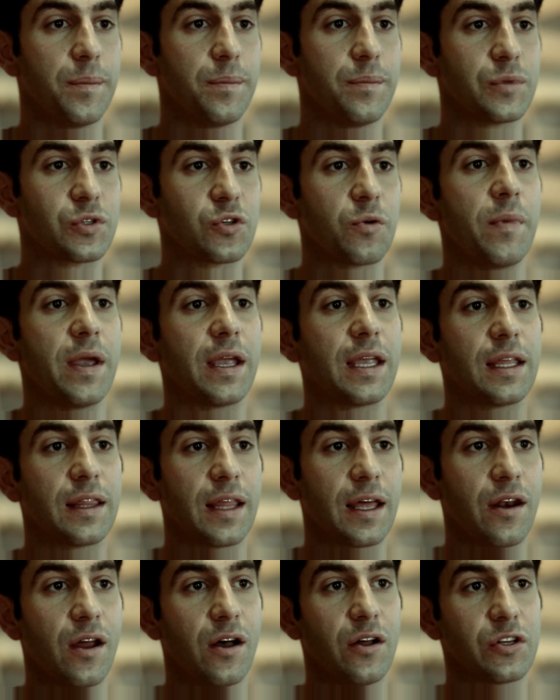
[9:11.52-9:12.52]
So making
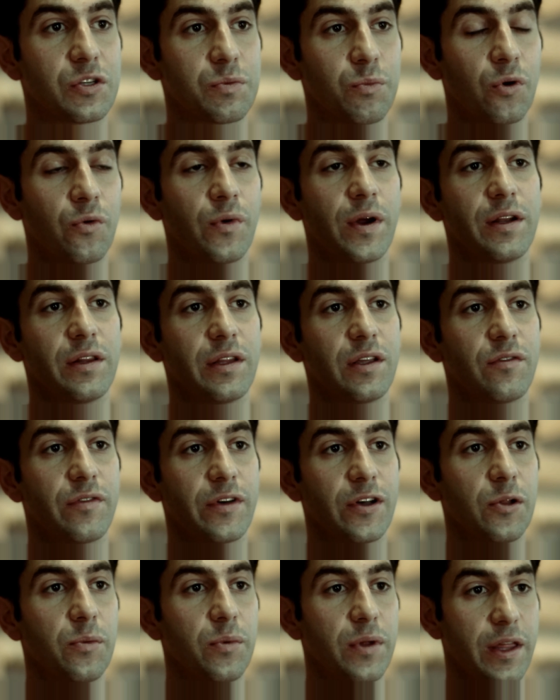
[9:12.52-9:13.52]
that knowledge more readily
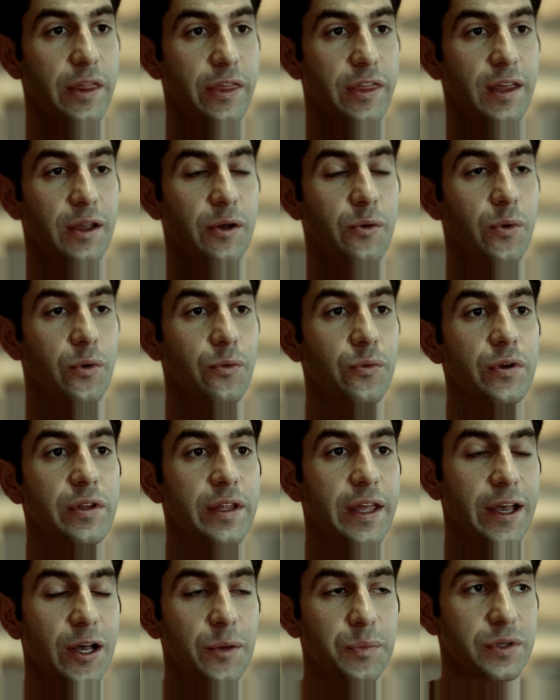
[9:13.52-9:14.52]
available, I think, will
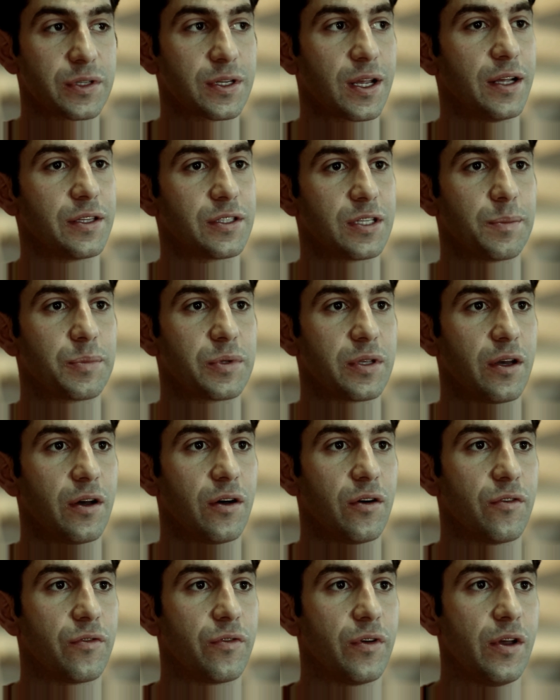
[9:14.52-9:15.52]
really help this concept
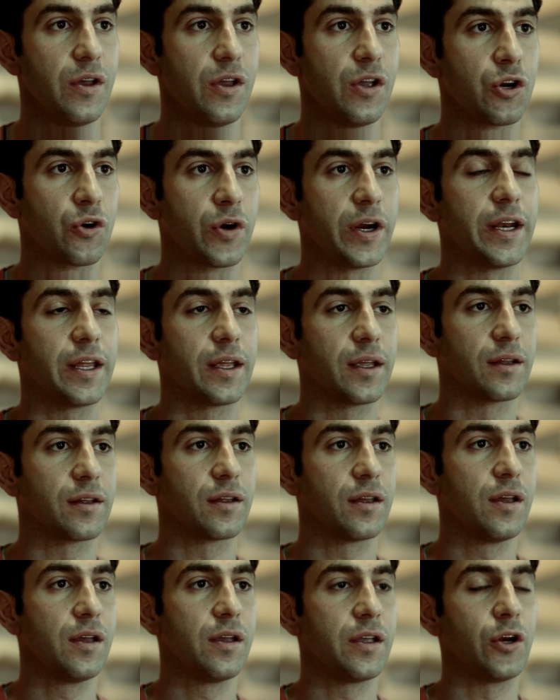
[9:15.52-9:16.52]
of creating,
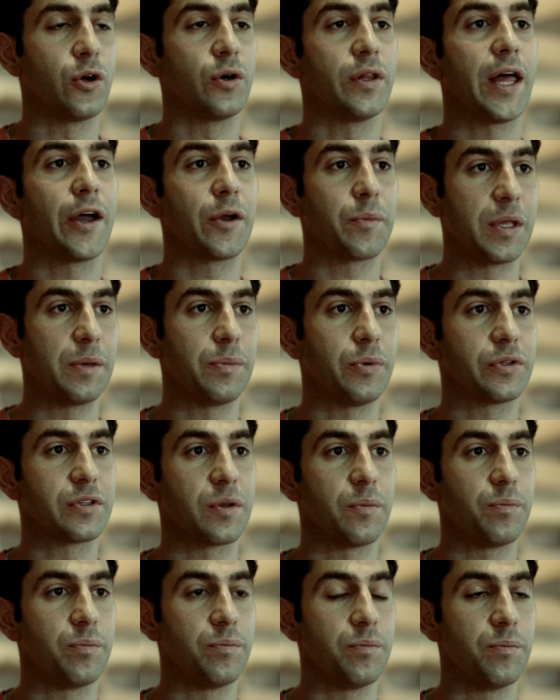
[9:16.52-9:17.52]
you know, allowing people
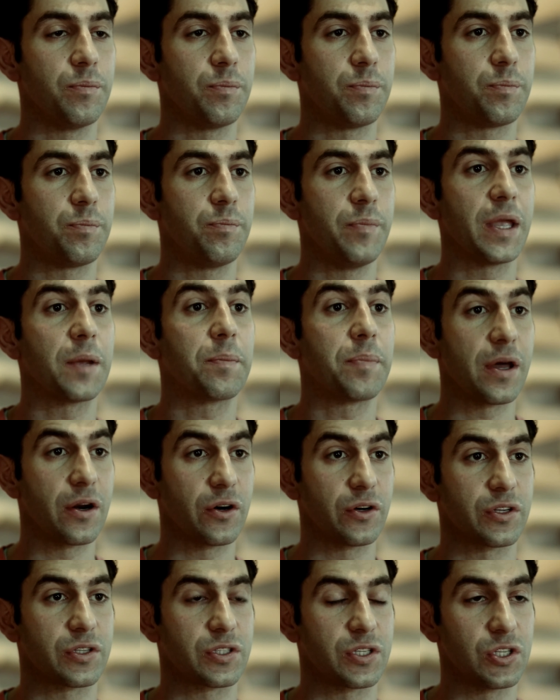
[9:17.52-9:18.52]
to make
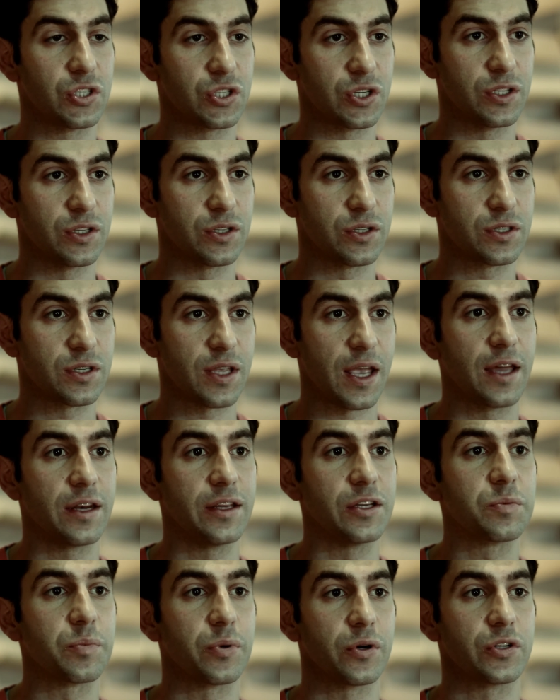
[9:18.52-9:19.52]
better decisions at
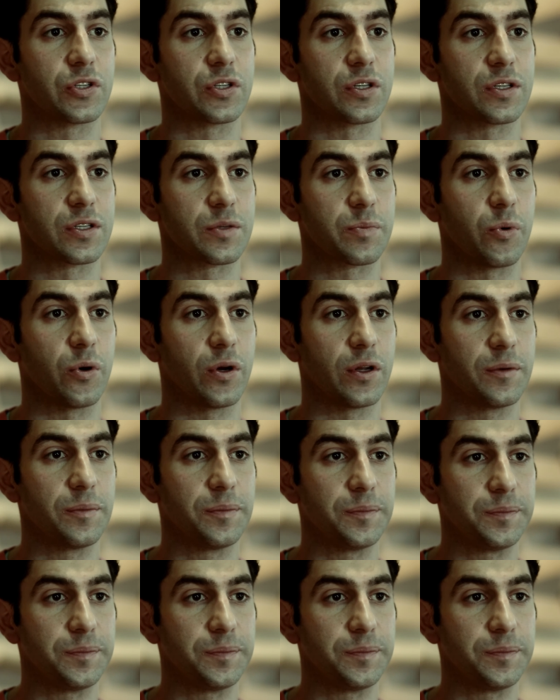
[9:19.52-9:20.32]
each purchase point.